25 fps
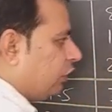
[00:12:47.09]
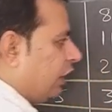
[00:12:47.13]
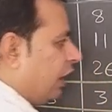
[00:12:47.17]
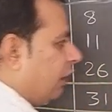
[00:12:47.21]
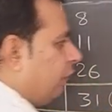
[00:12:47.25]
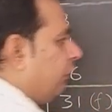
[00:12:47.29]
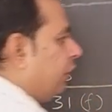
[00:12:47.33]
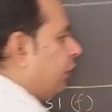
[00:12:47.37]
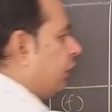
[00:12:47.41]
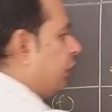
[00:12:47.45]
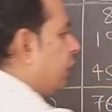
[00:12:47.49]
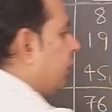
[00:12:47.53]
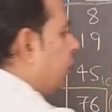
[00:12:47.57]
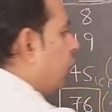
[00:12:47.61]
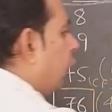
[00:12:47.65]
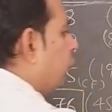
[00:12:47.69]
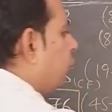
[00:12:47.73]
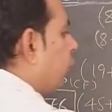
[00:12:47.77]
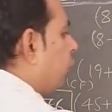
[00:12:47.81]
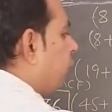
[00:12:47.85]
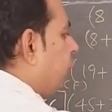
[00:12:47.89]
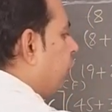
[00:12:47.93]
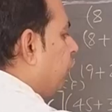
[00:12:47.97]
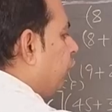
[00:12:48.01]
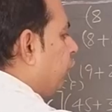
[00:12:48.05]
I have written down
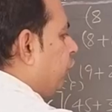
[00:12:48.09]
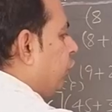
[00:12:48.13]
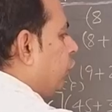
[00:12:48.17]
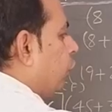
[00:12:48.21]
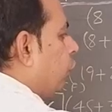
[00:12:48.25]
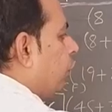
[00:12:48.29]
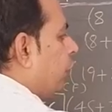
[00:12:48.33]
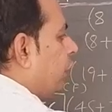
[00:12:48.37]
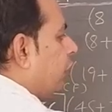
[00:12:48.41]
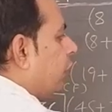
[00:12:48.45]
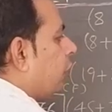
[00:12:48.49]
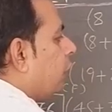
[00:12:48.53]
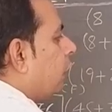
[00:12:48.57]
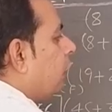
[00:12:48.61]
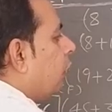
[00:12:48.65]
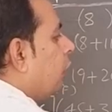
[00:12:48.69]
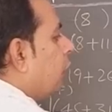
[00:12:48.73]
the 50 over here.